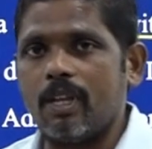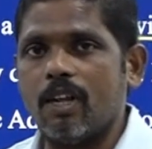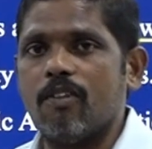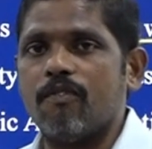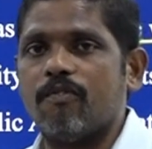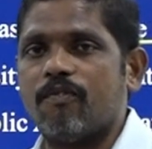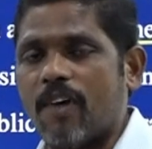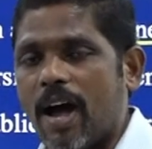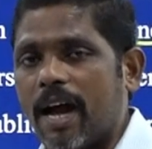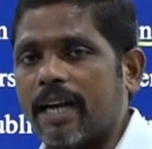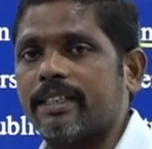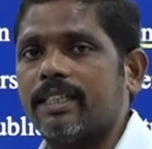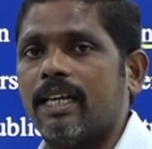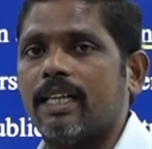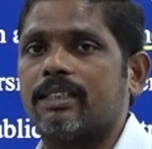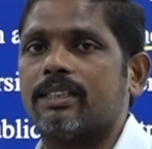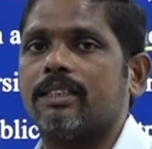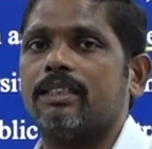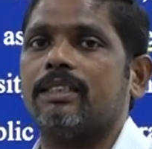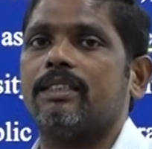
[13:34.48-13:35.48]

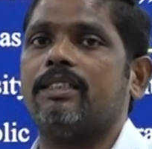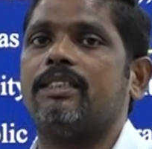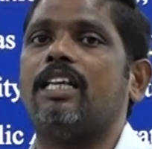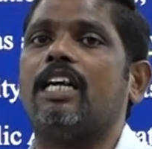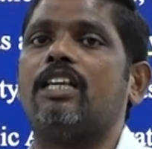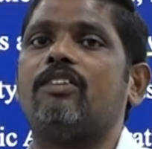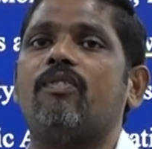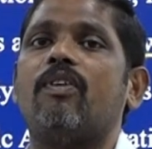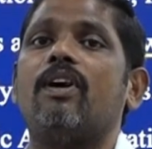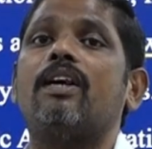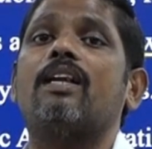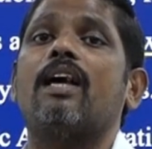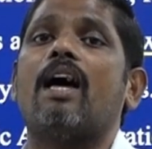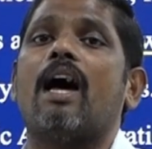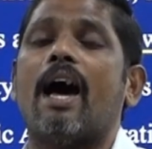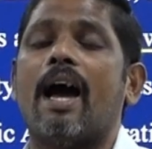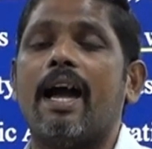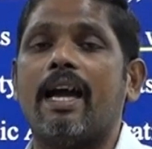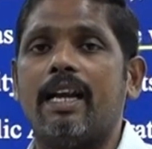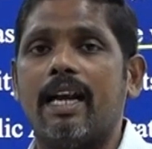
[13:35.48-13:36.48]
factors that were
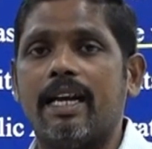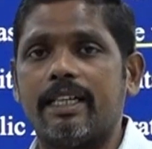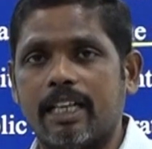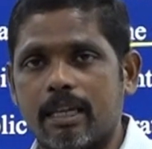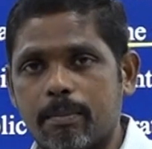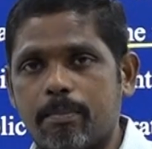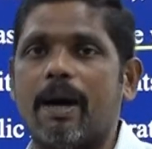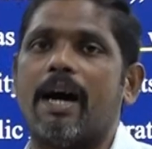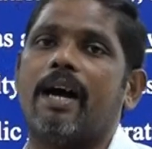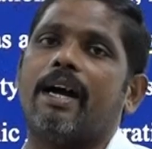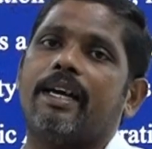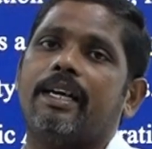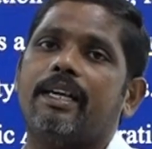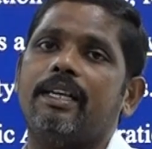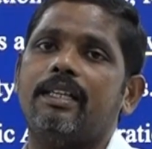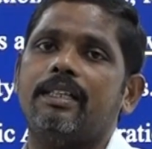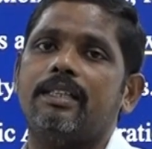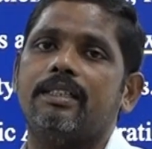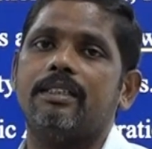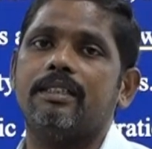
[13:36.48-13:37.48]
highlighted
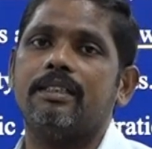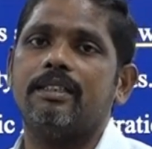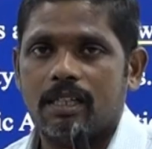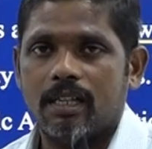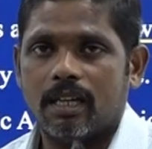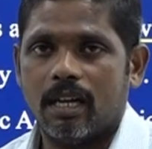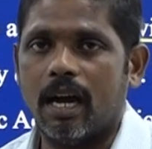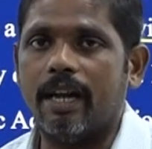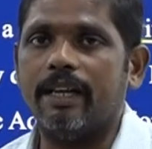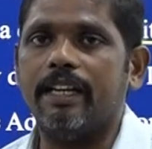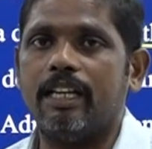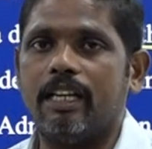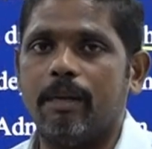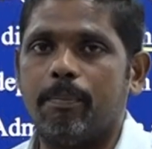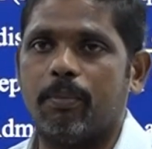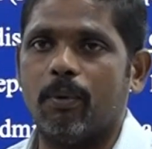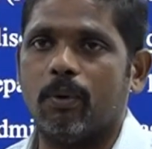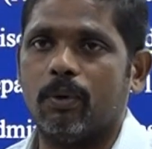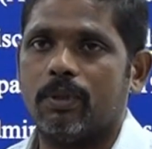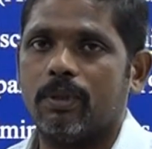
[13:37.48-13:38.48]
by Honey
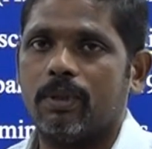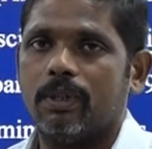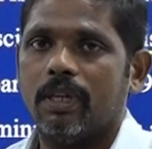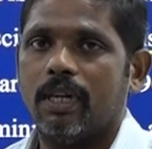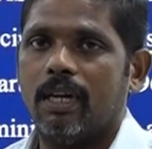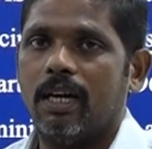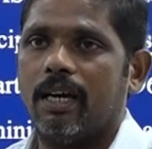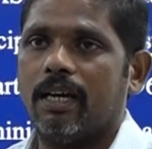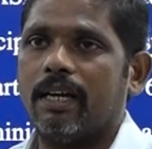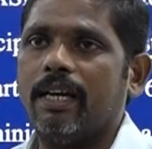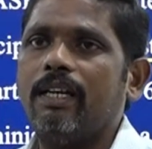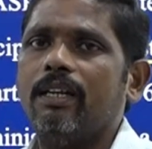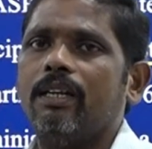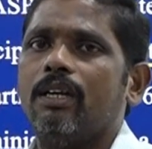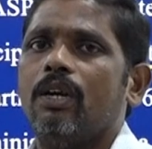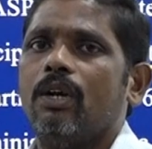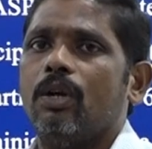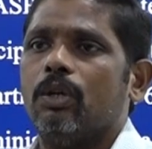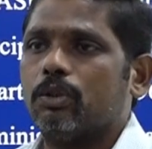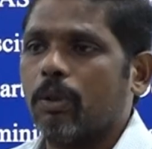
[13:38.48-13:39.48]
report. All right.
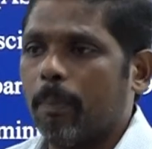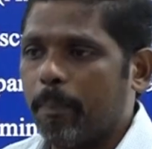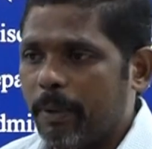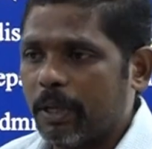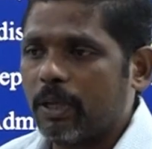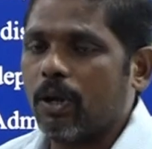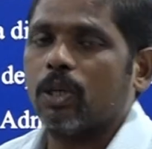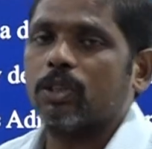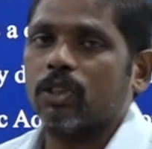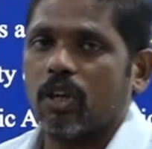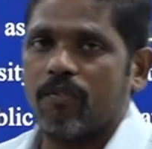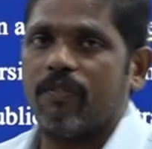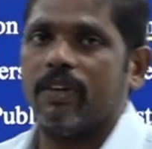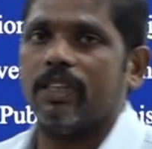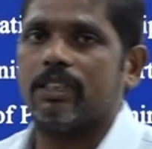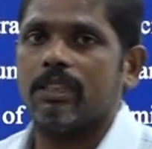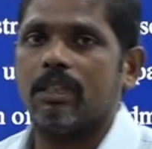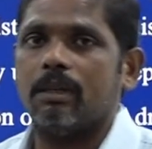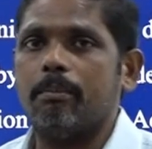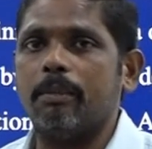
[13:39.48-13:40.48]
So because of
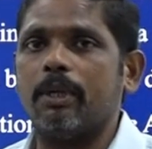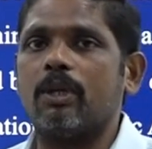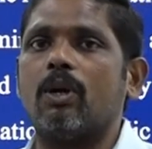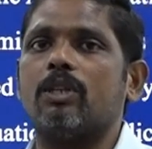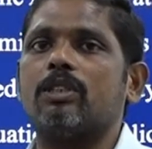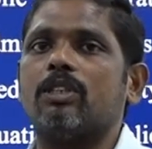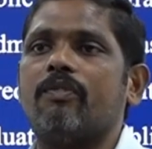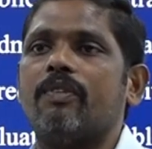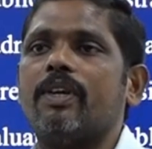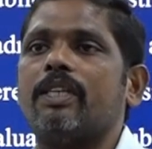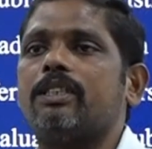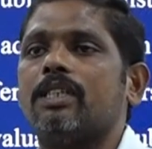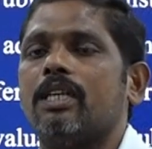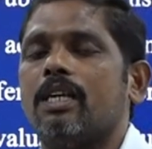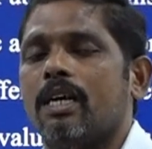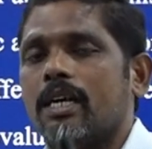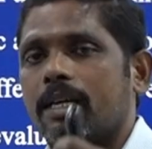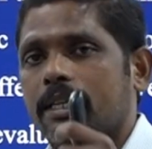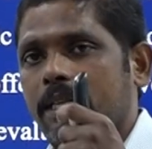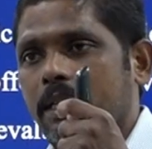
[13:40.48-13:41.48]
which
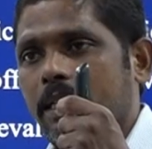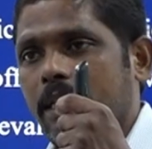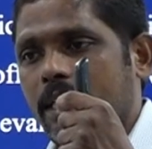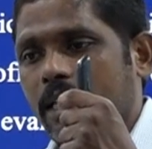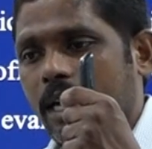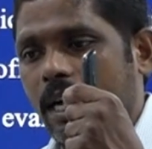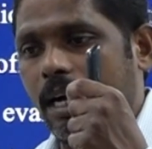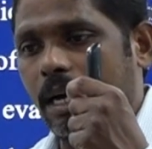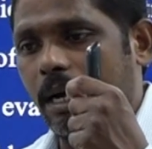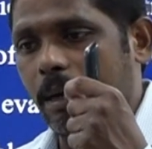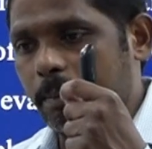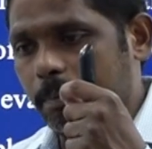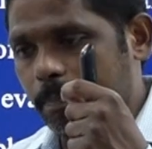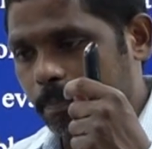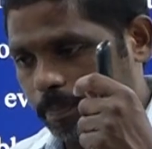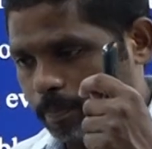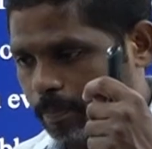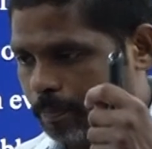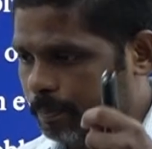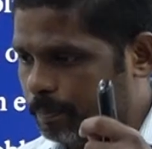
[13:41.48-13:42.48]
the
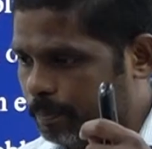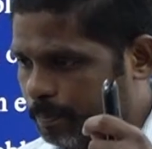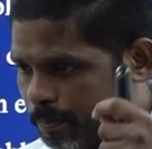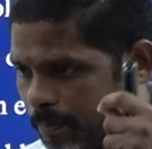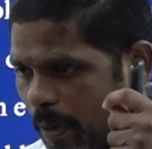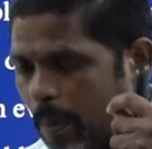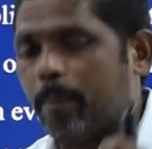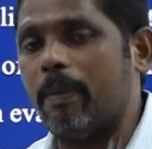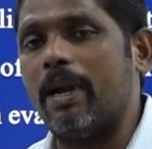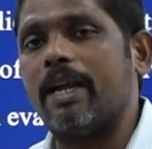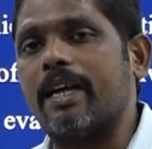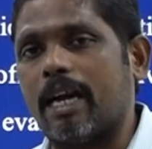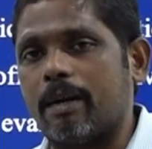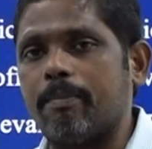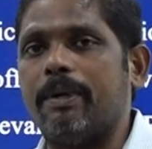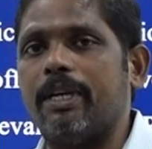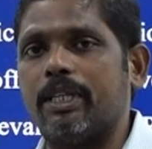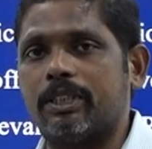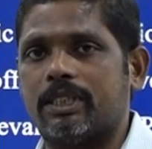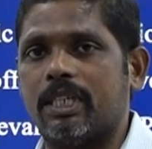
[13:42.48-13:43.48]
public
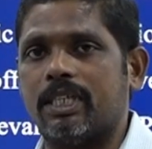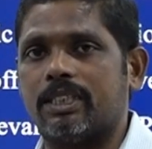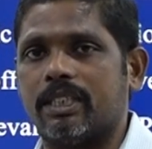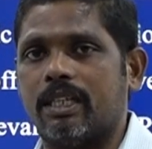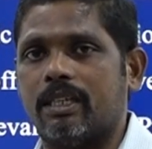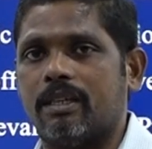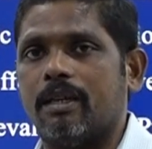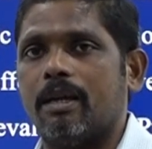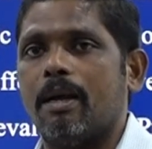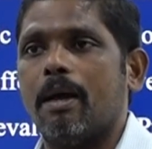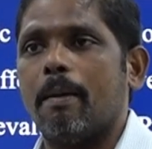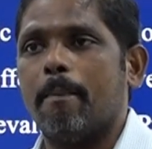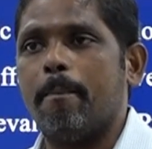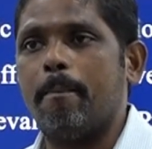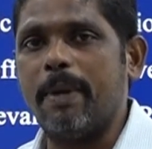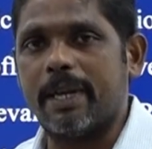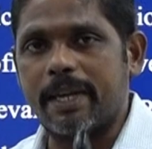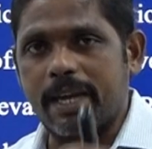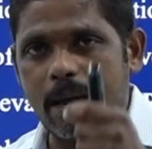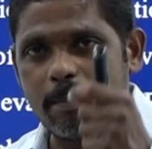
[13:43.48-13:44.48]
administration
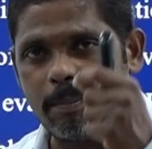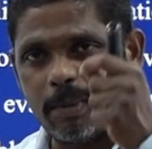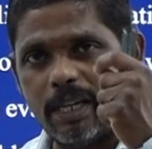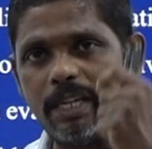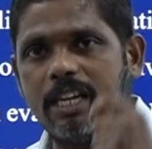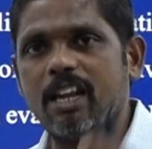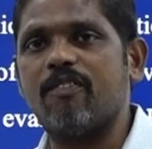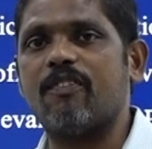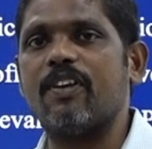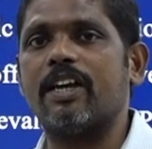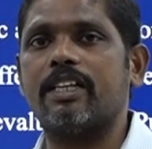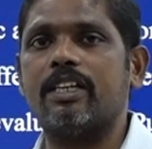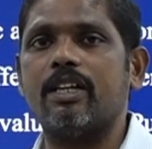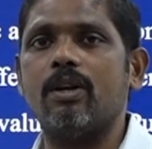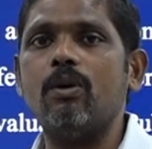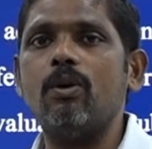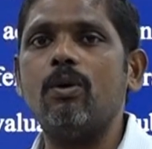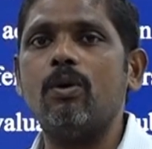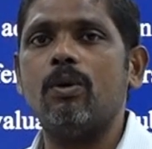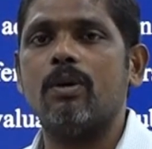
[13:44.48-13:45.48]
became
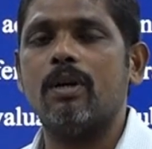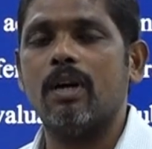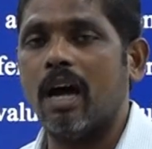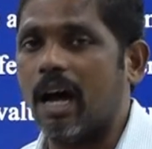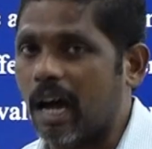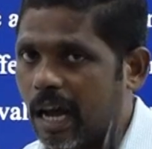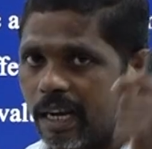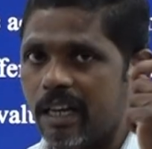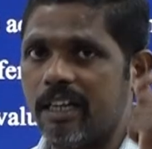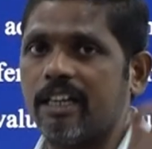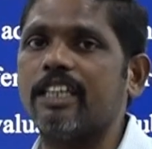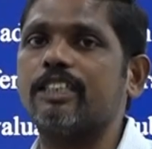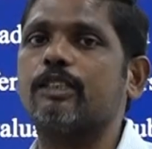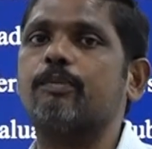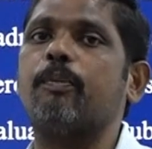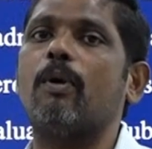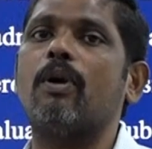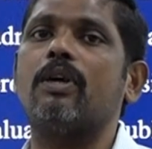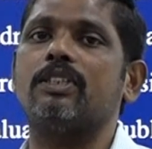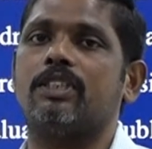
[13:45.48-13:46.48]
ineffective,
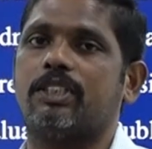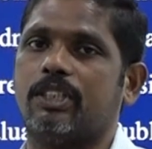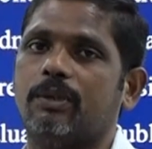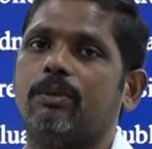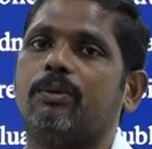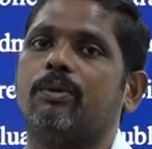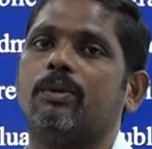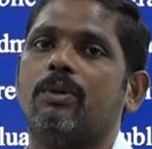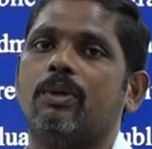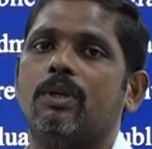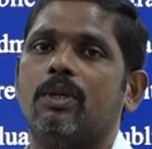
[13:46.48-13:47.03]
unresponsive.